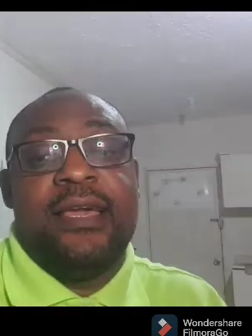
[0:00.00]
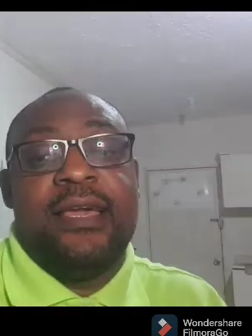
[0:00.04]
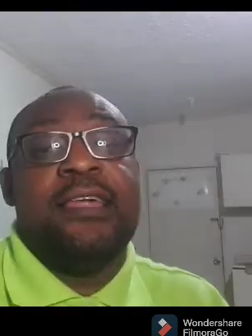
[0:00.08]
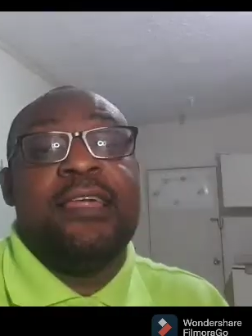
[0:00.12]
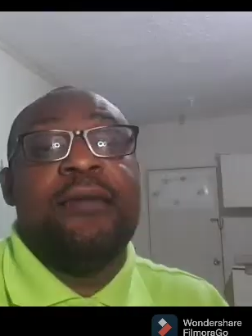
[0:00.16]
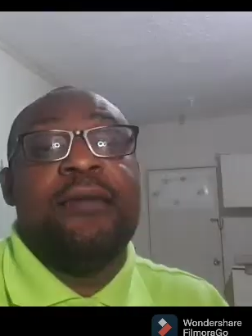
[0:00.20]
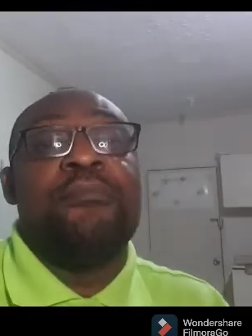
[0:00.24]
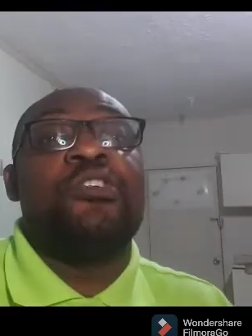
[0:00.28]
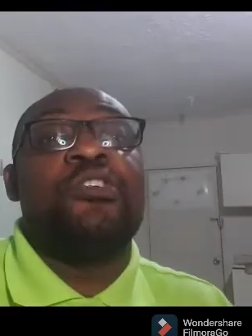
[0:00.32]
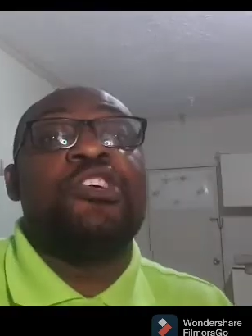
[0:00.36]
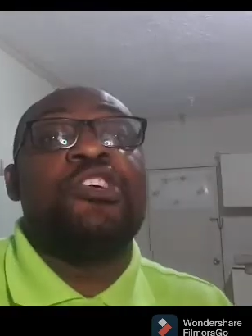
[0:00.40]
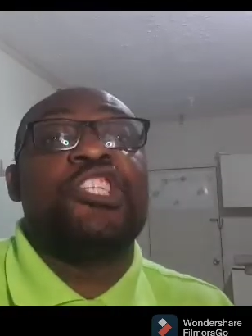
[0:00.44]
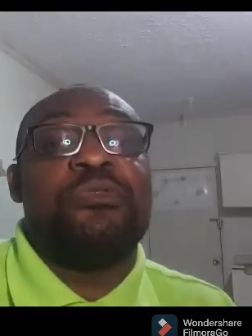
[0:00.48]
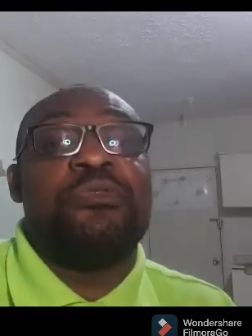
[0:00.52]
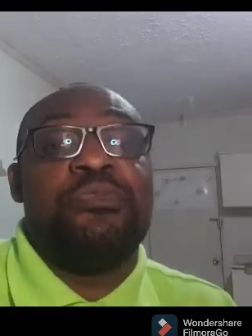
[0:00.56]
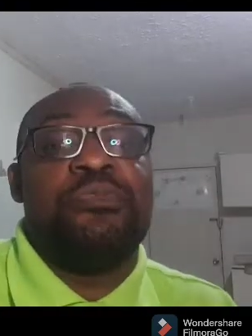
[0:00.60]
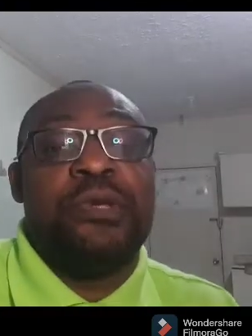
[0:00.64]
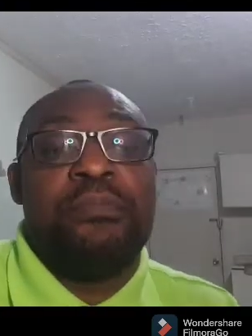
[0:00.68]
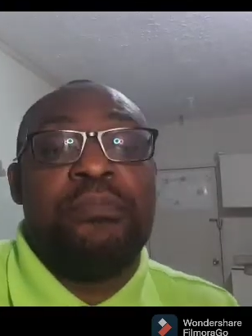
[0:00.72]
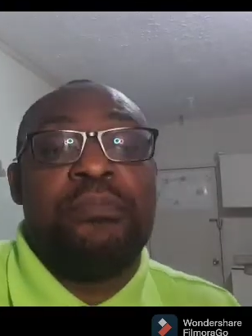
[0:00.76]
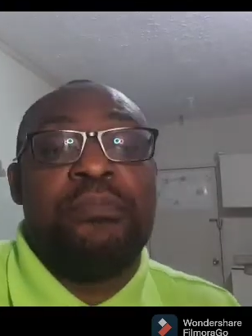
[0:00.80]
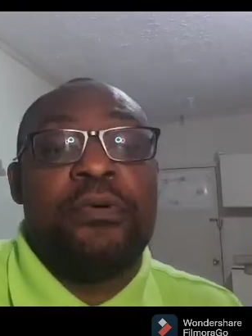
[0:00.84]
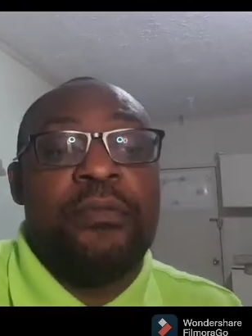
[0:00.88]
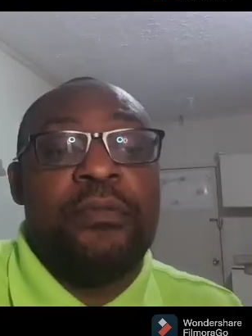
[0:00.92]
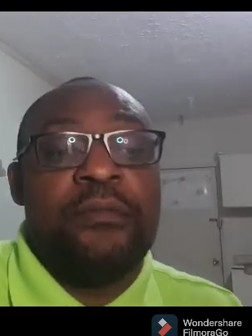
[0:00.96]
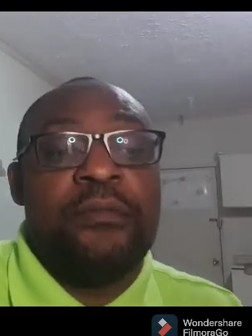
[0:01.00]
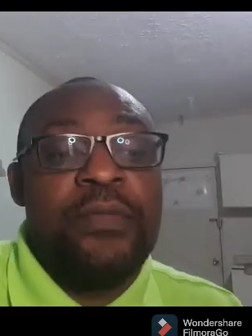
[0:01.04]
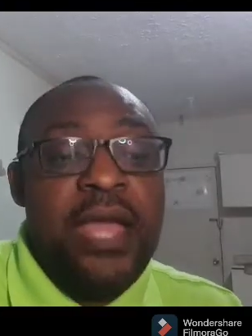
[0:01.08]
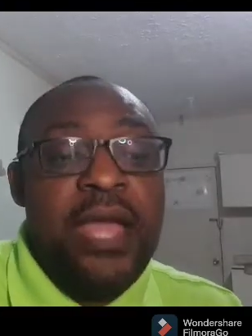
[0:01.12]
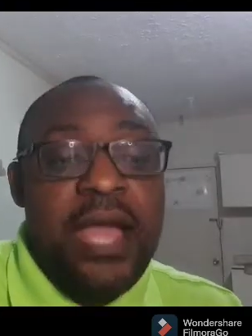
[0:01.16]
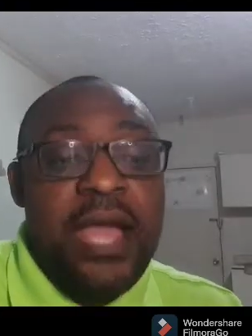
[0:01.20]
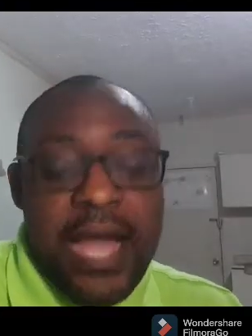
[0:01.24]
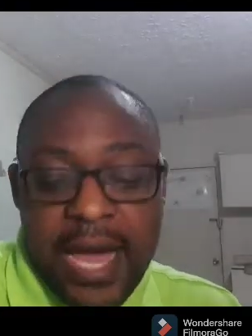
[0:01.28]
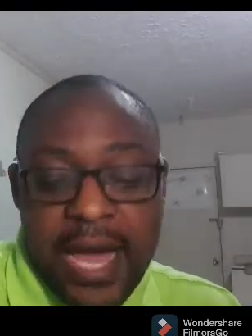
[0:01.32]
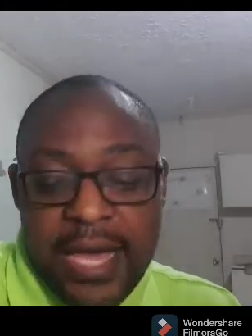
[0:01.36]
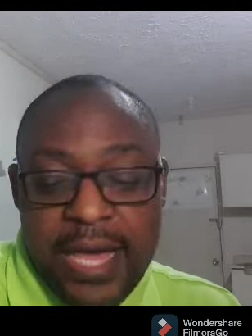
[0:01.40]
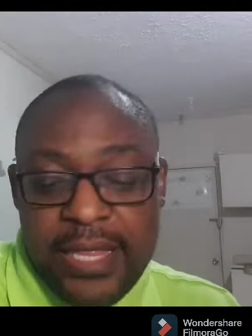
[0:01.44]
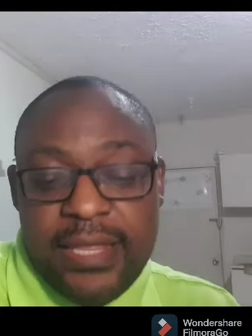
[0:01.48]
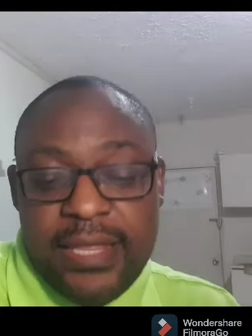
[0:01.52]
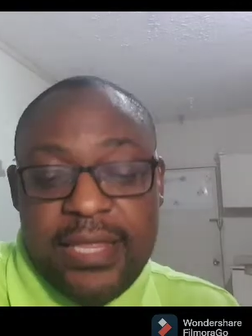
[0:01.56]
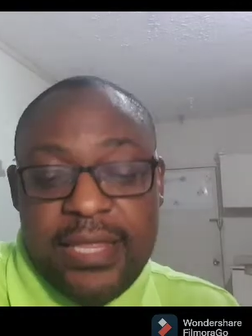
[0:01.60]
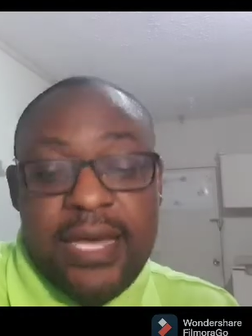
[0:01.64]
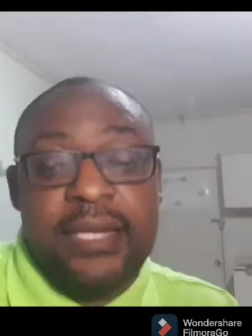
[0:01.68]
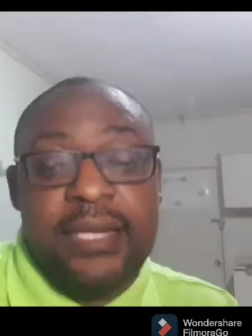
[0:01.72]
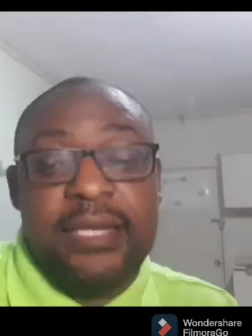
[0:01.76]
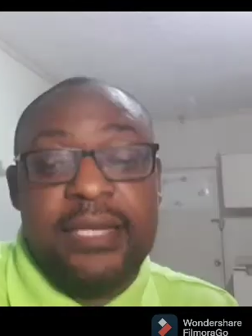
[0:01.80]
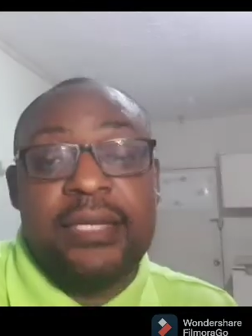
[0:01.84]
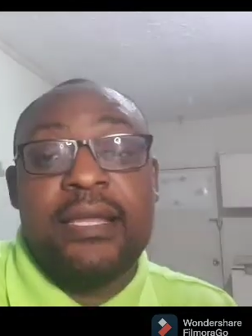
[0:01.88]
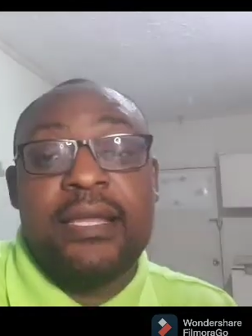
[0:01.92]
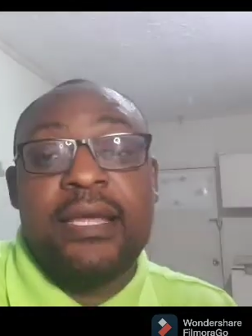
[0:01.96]
the most people other
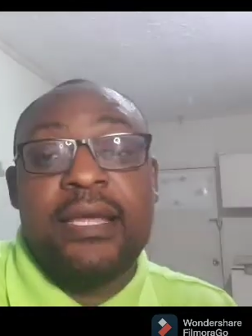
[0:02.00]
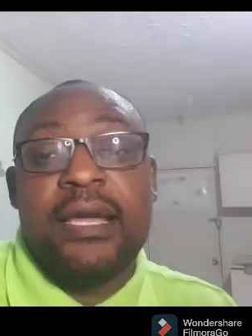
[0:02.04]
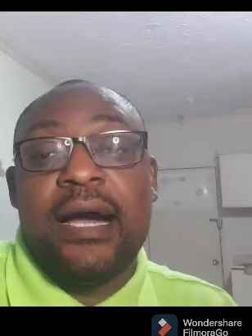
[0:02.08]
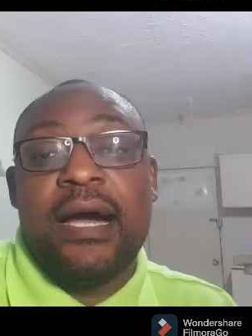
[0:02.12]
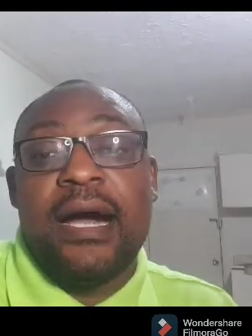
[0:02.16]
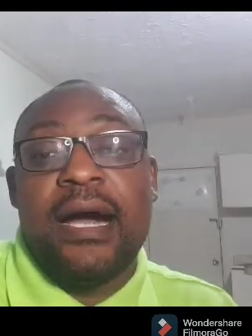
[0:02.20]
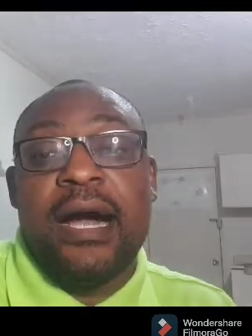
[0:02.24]
than